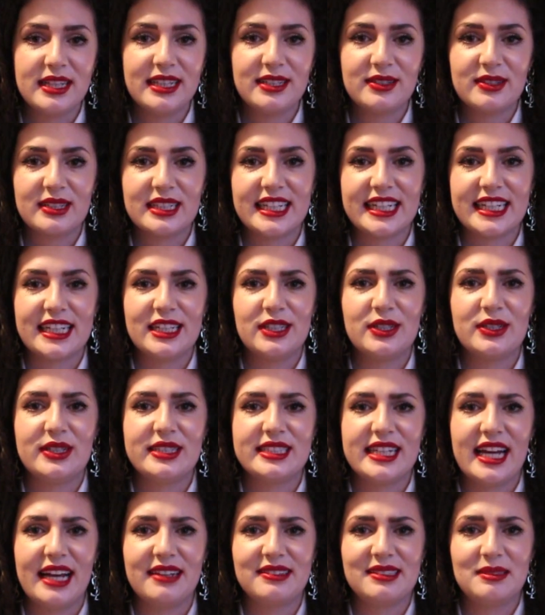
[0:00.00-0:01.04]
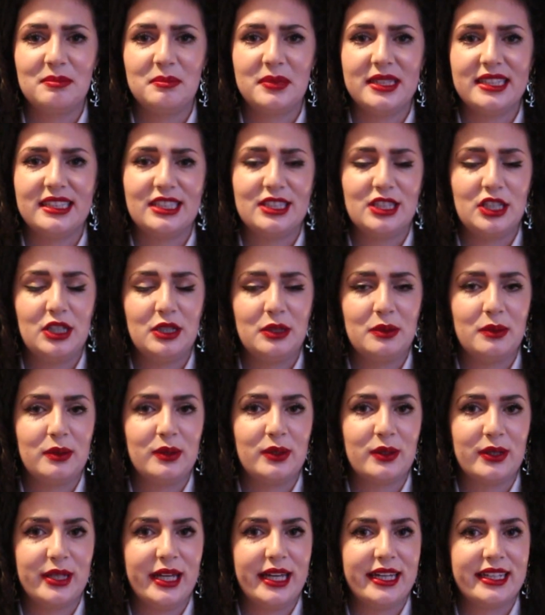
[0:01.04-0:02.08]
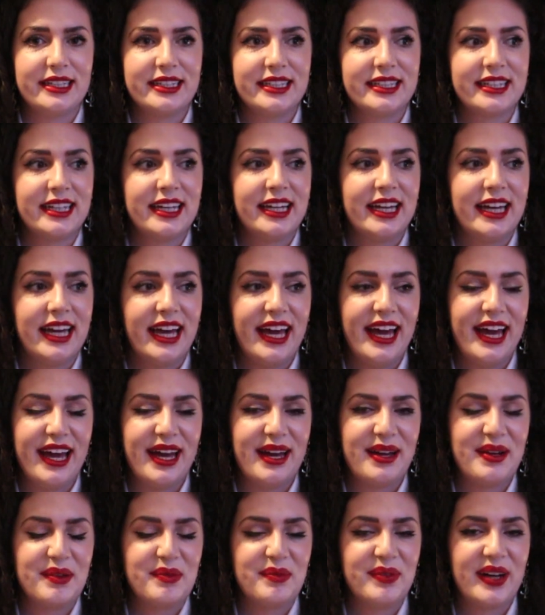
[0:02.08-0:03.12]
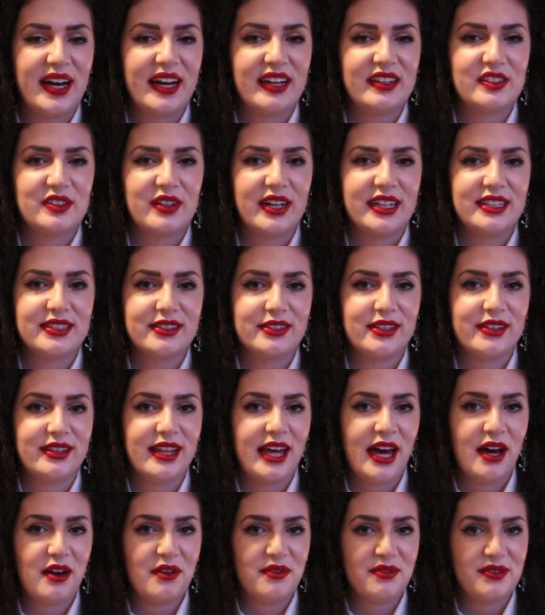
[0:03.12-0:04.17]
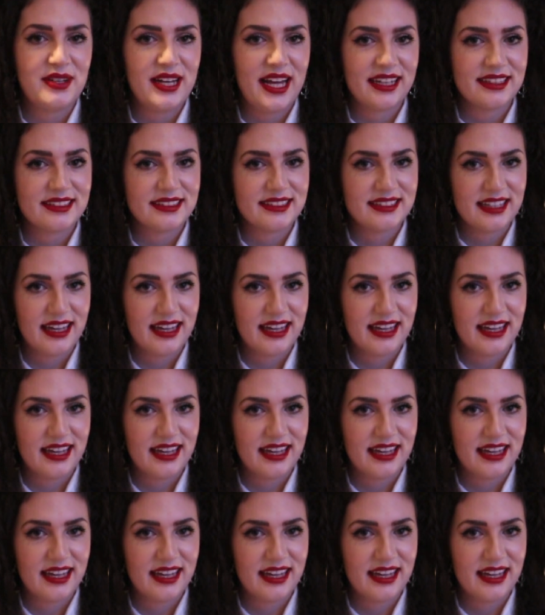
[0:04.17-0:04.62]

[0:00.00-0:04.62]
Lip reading: the little clicking noise hasn't been too annoying, but I'll try and sort that out for next